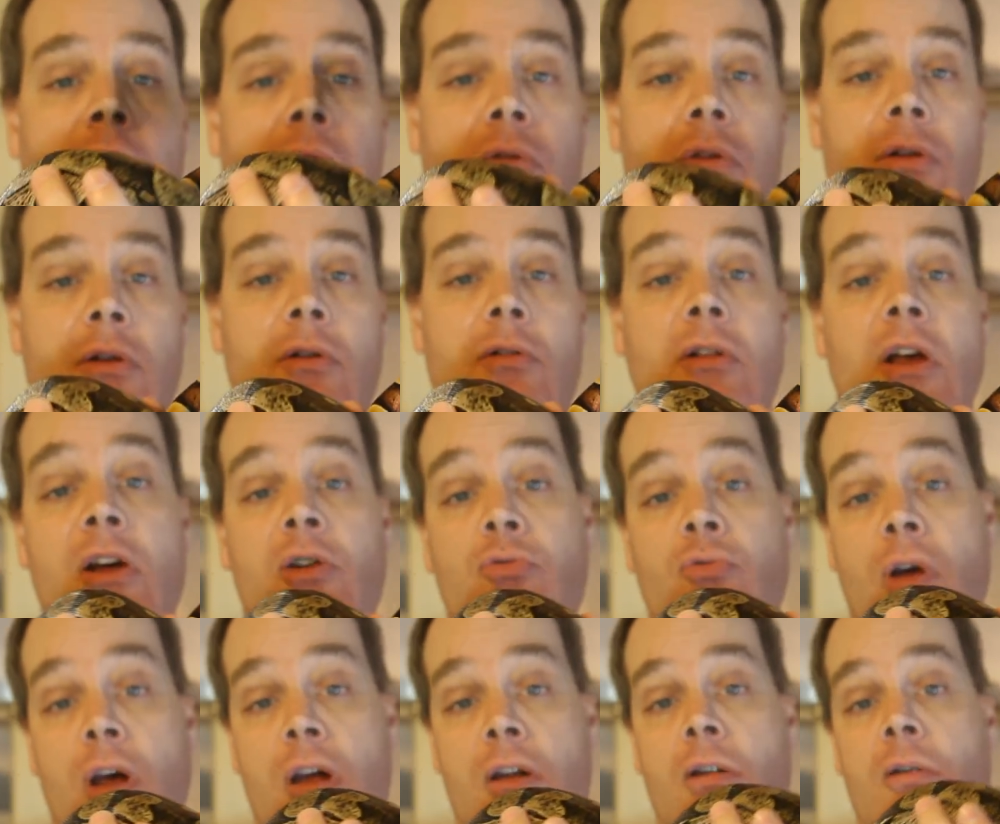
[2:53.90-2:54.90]
the late
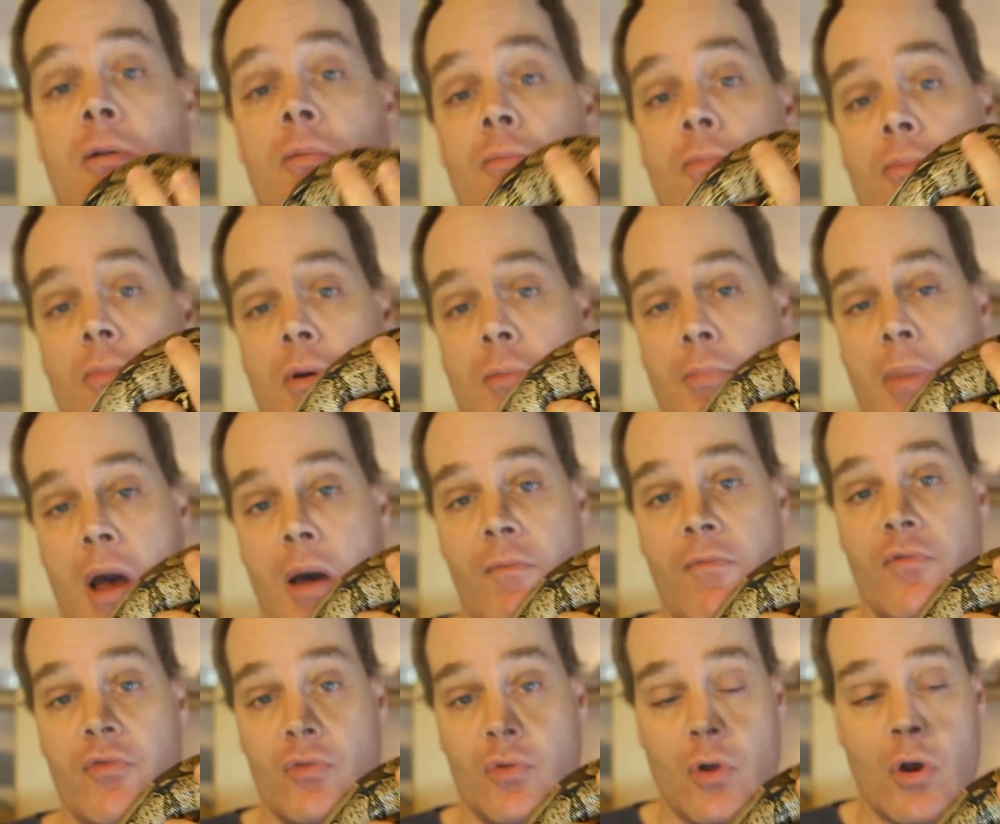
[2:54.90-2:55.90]
great Bob
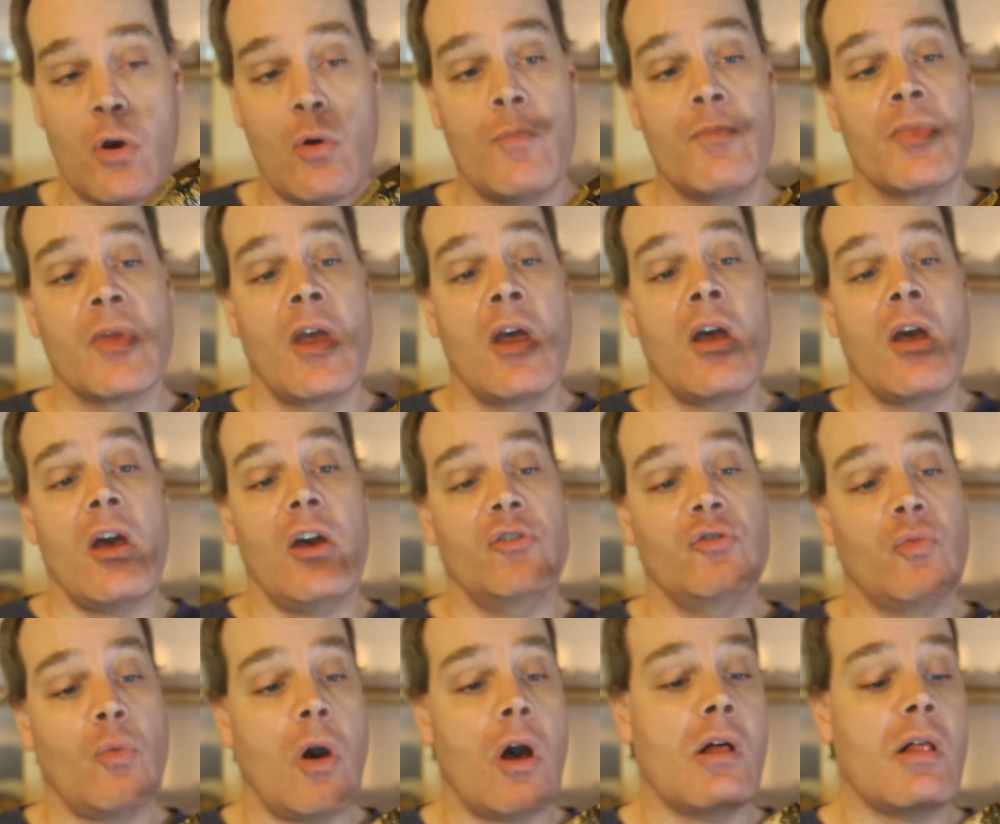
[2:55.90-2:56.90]
Fudo,
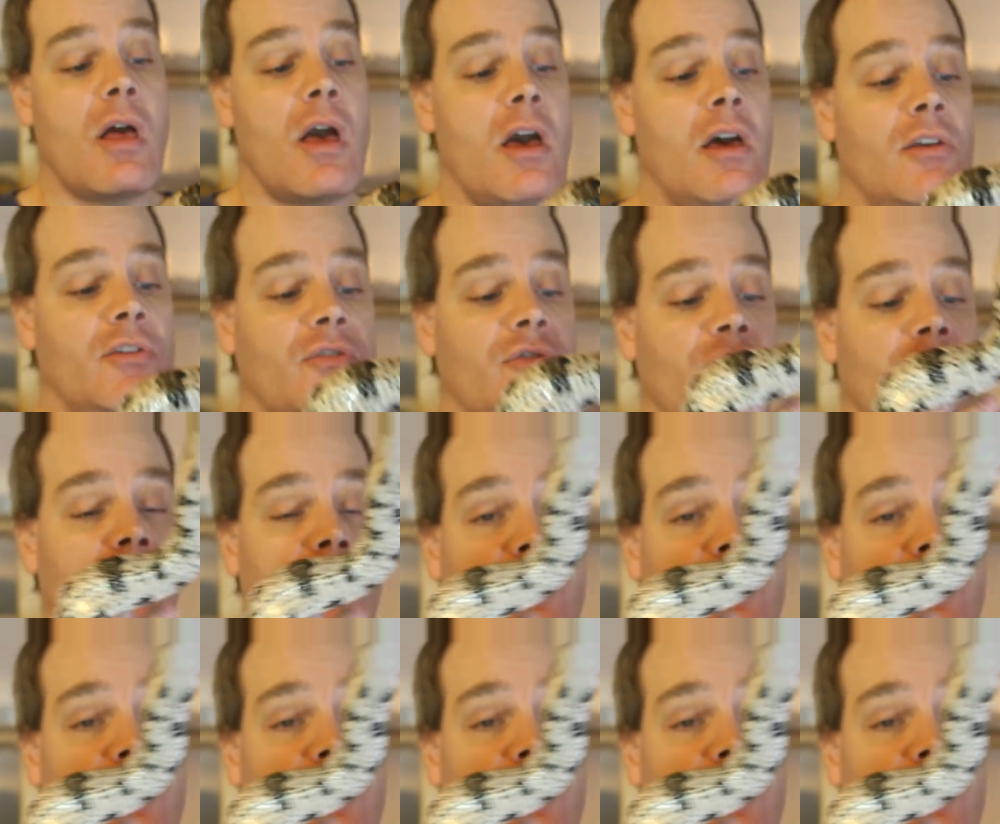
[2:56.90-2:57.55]
as well as